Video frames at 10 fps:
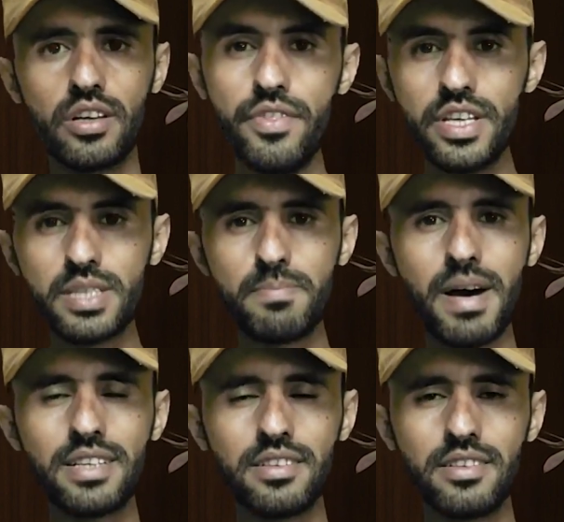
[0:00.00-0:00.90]
This
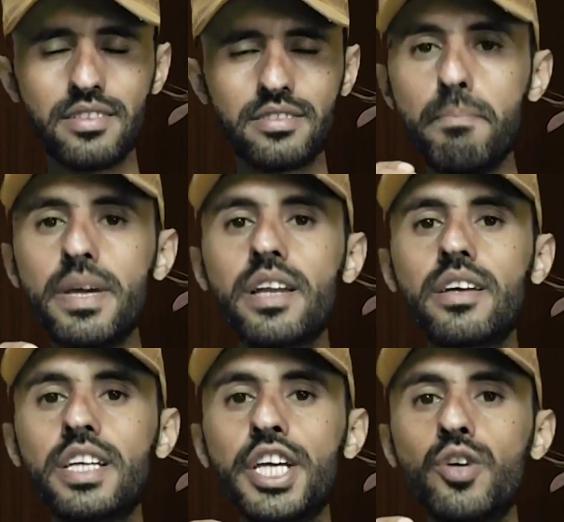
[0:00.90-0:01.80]
pattern
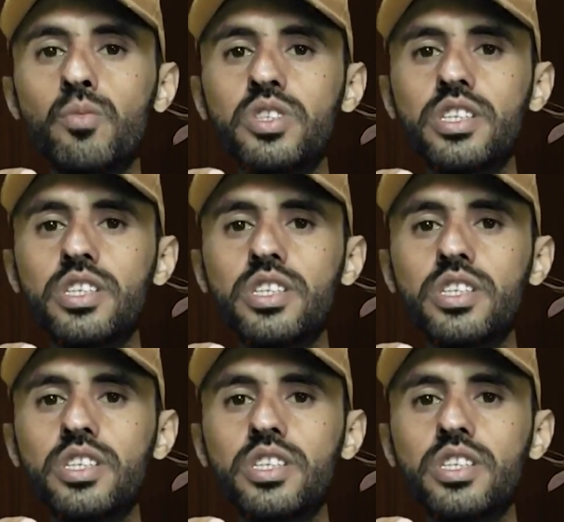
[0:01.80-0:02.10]
mirrors human